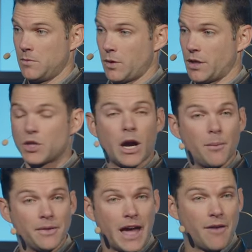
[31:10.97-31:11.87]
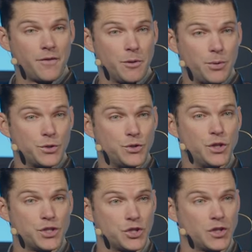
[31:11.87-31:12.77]
We're going to talk about that for the person
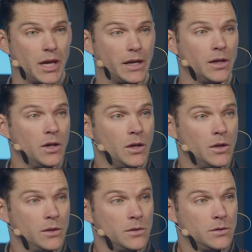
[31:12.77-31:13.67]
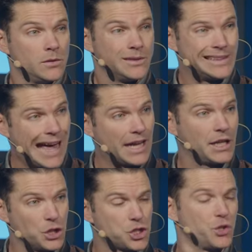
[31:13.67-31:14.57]
that's just like,
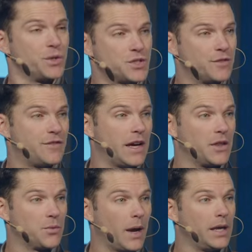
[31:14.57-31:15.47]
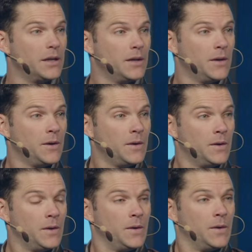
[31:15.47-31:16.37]
lacking assurance of faith, right?
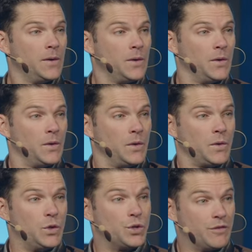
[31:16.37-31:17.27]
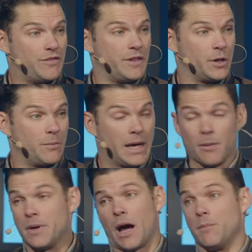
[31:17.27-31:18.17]
You can fear, man,
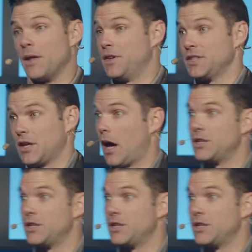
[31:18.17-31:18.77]
I'm, I'm not this. I,